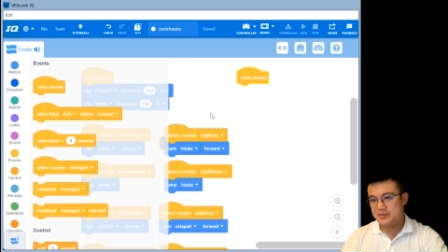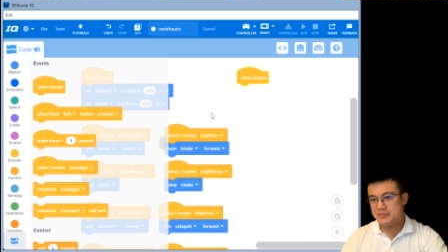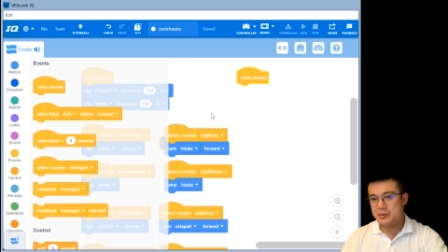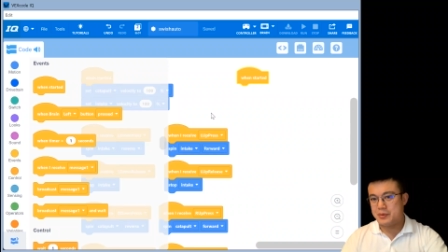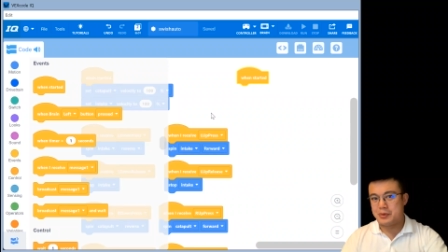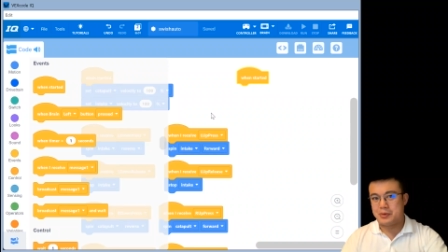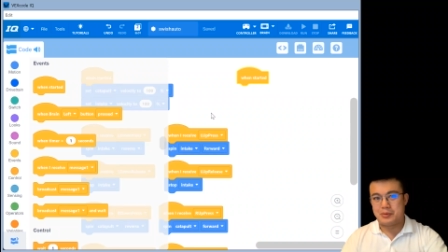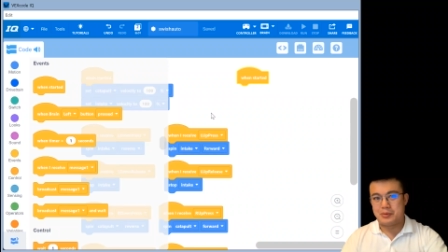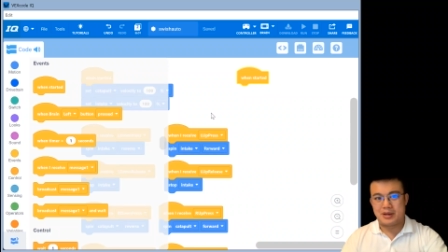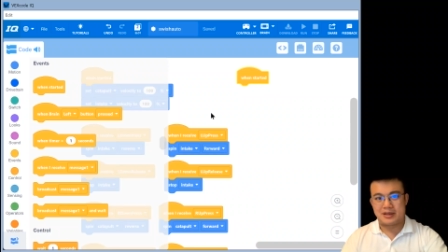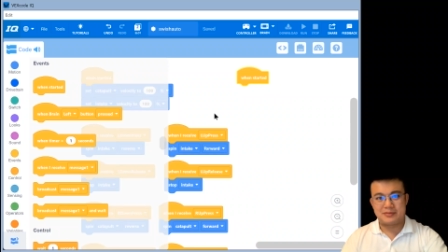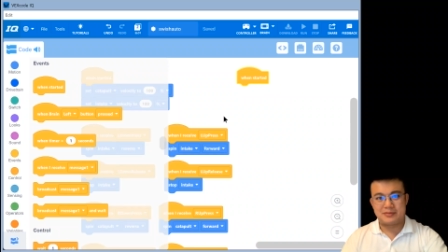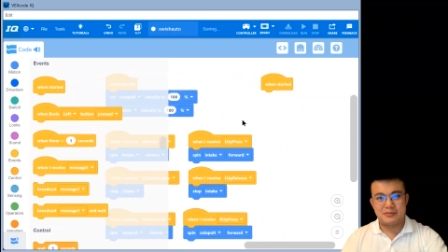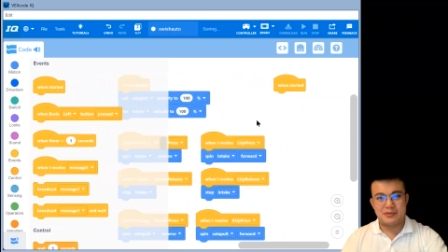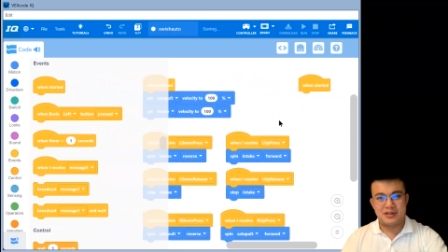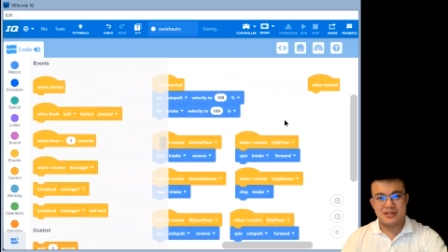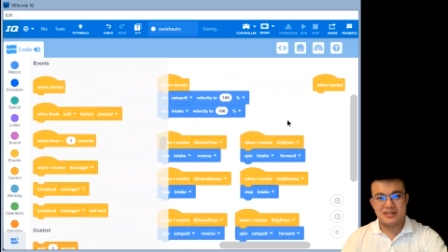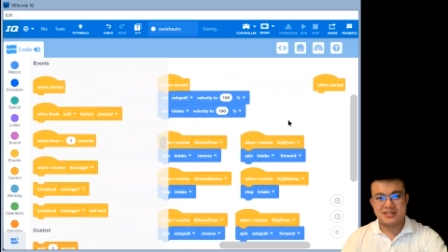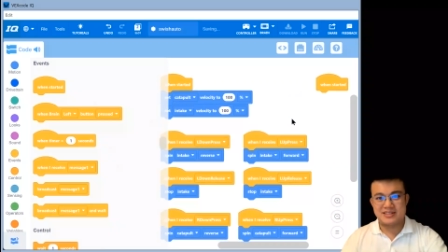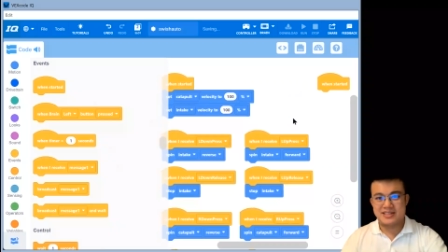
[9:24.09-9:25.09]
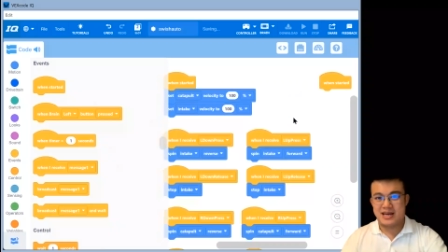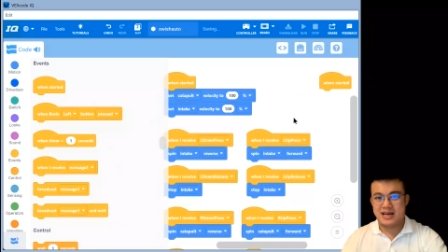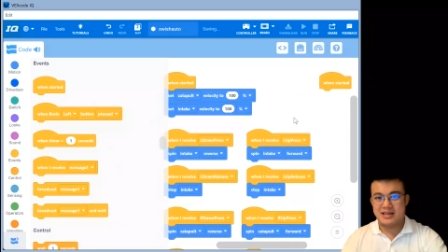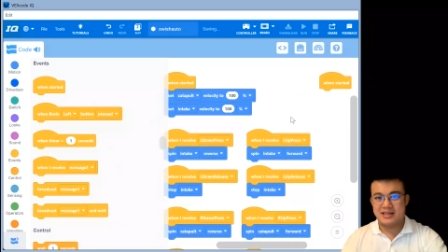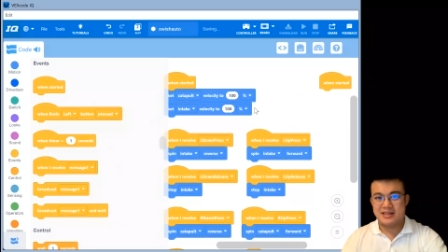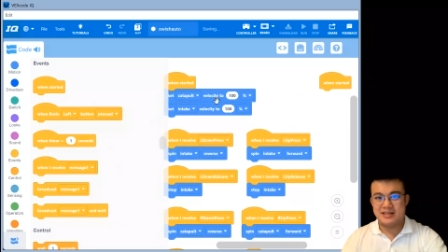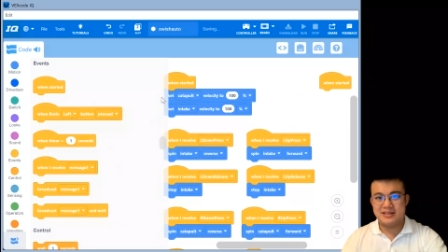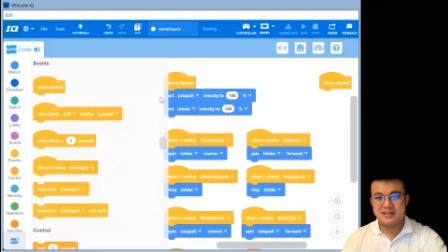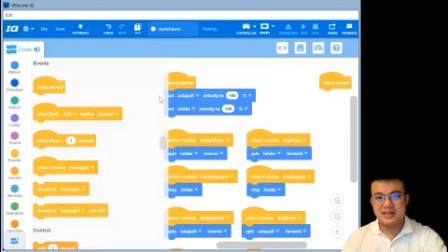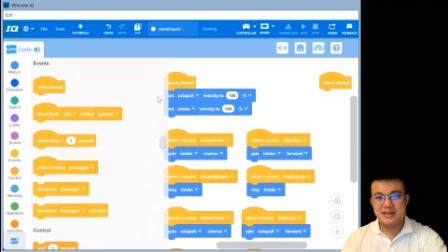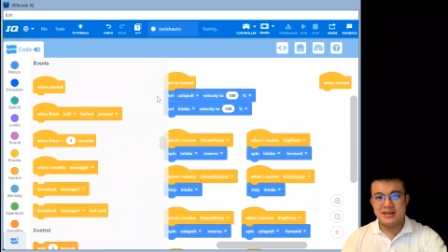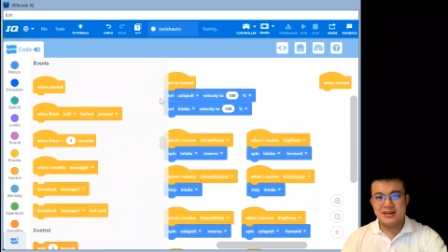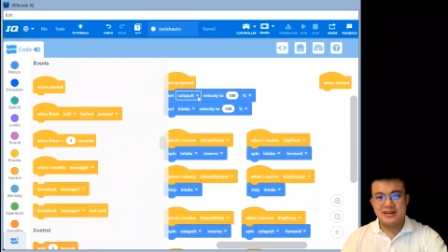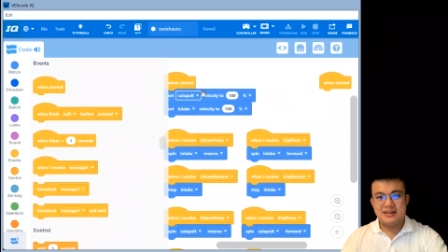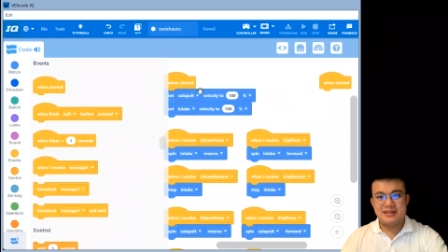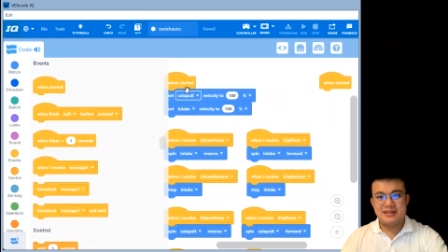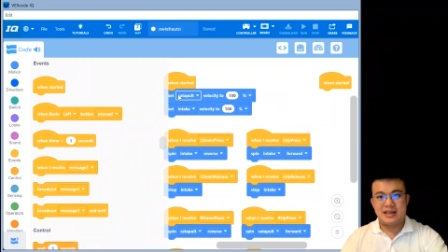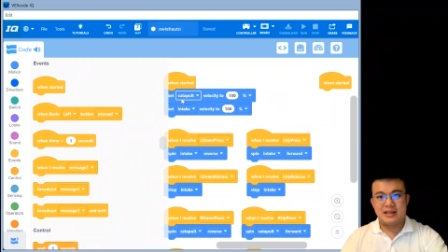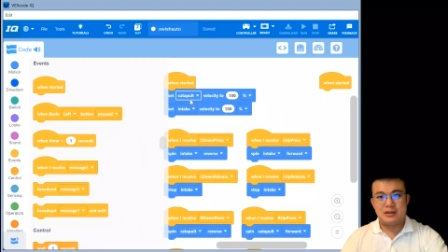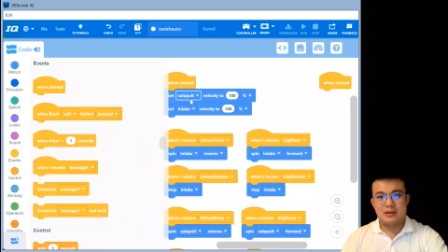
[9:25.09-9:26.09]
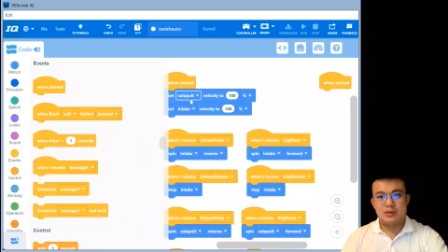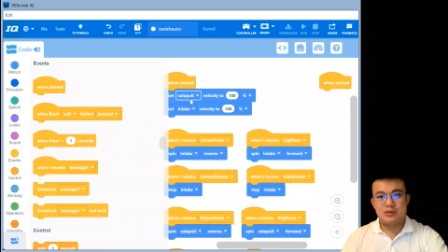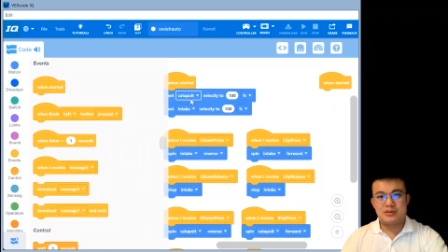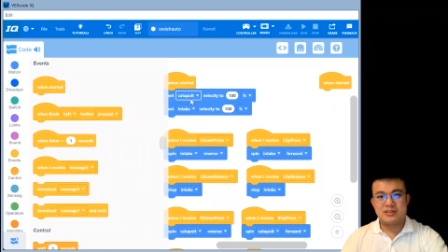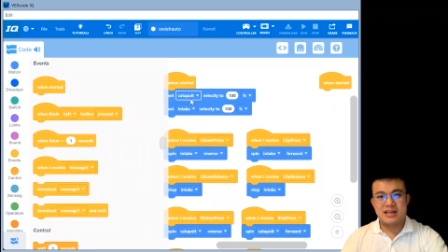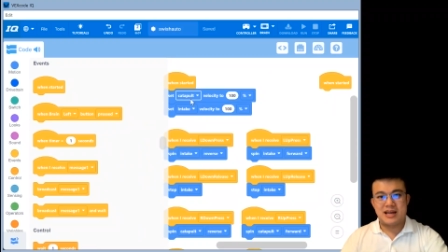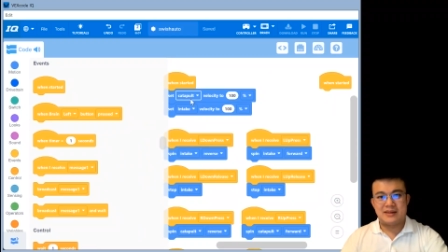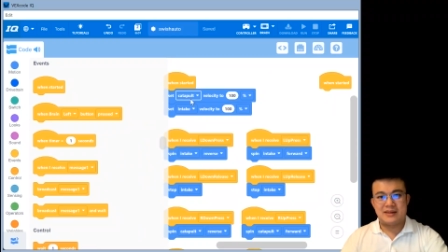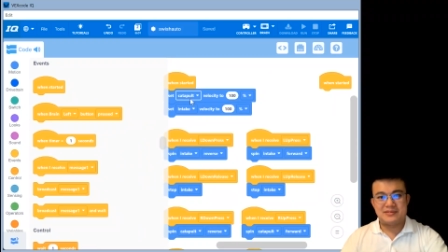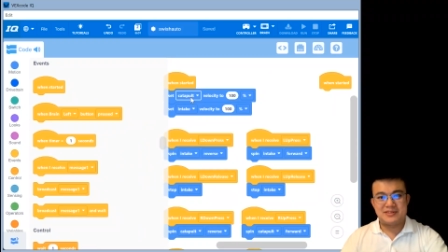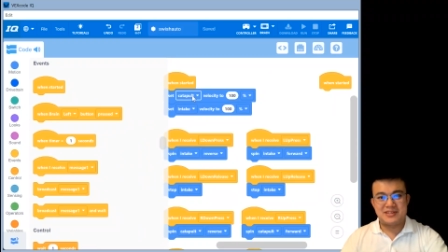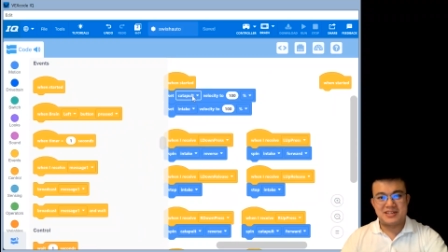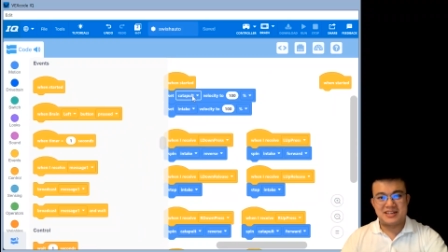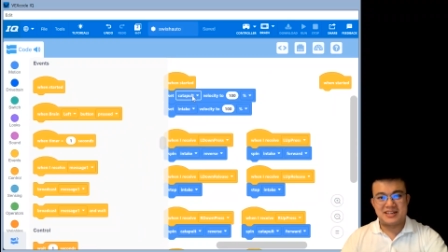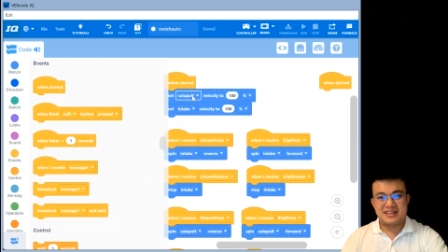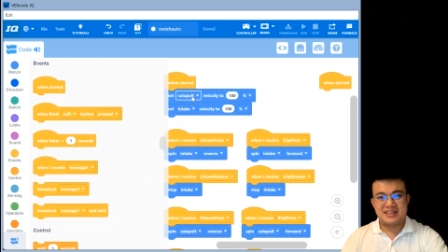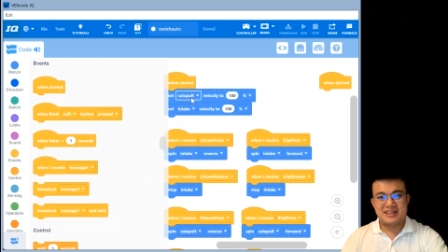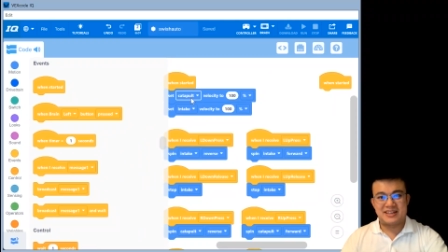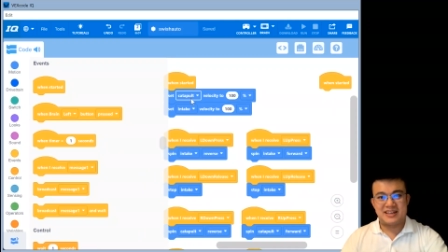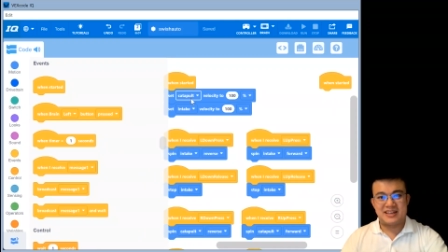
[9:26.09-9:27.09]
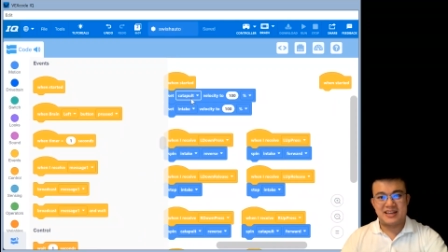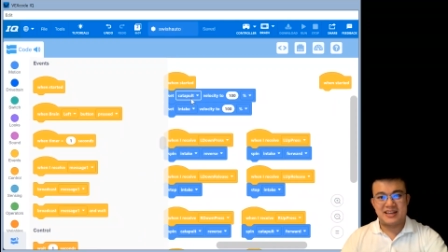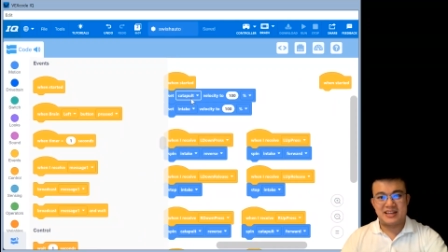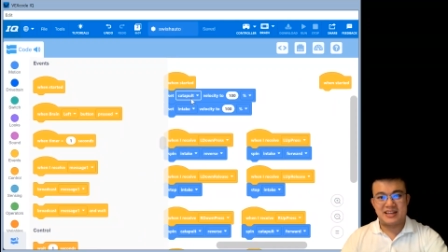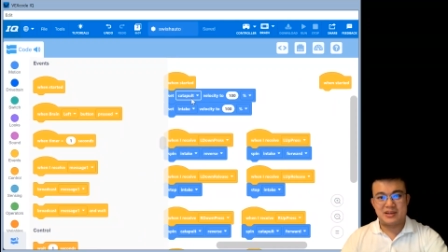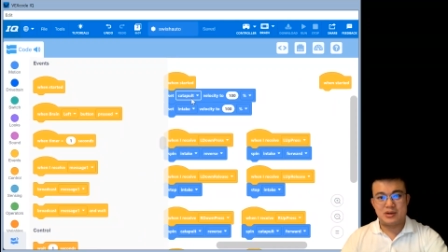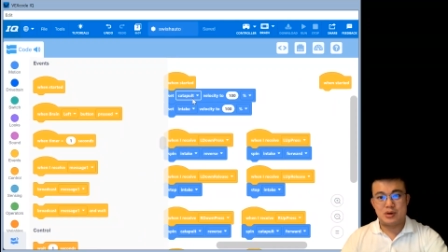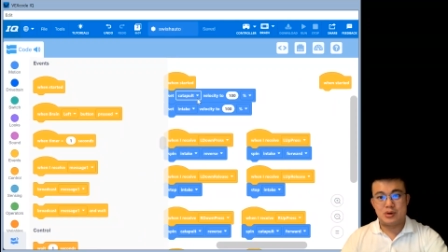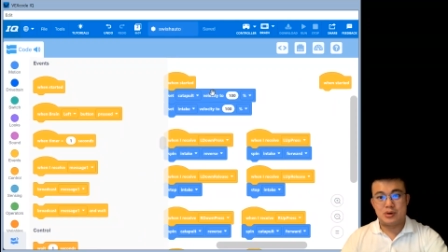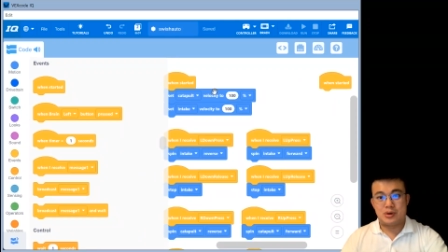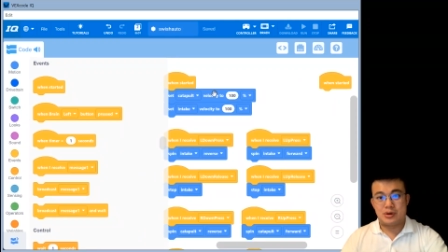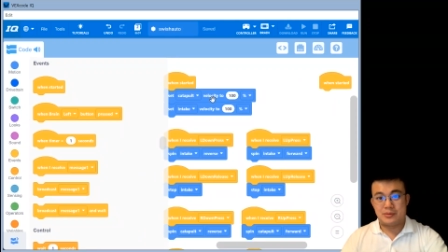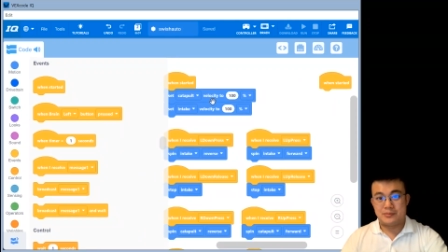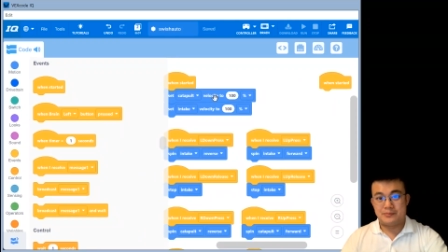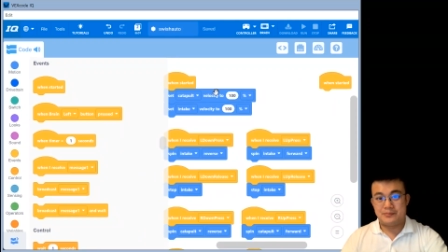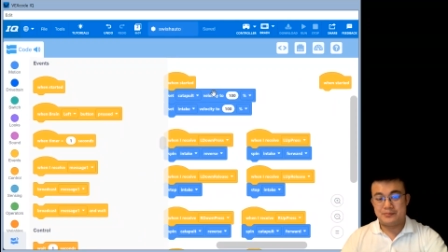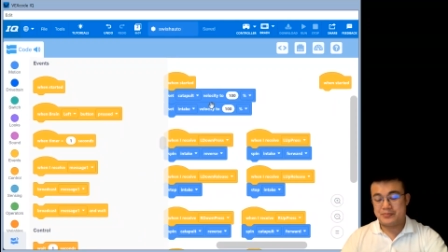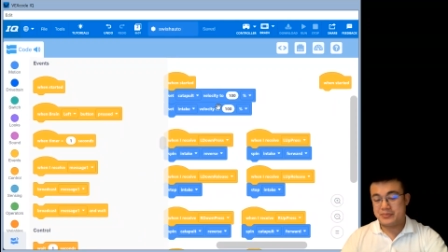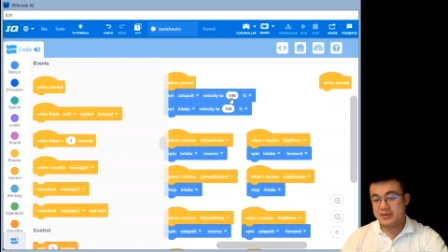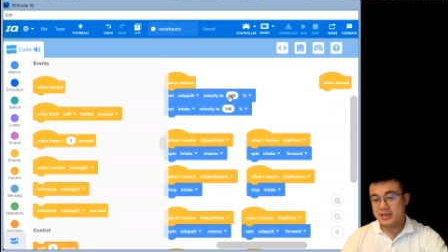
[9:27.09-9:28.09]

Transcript: for when started that looks after getting your